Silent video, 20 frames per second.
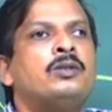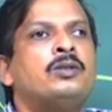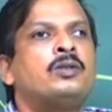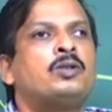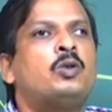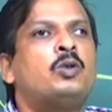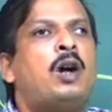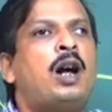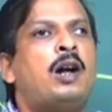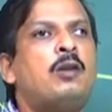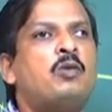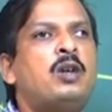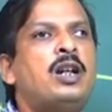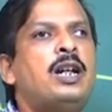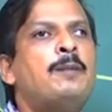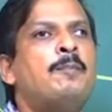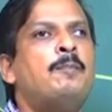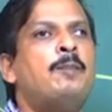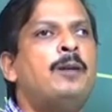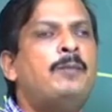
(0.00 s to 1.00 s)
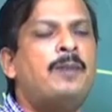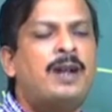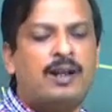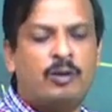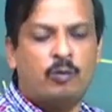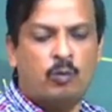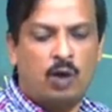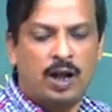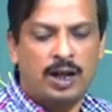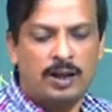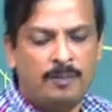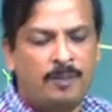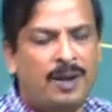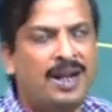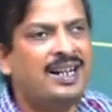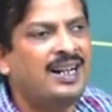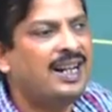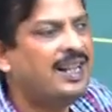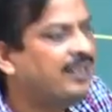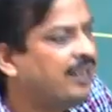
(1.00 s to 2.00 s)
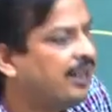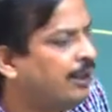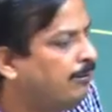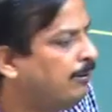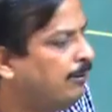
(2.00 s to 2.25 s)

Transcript: So how do I implement 1 by Az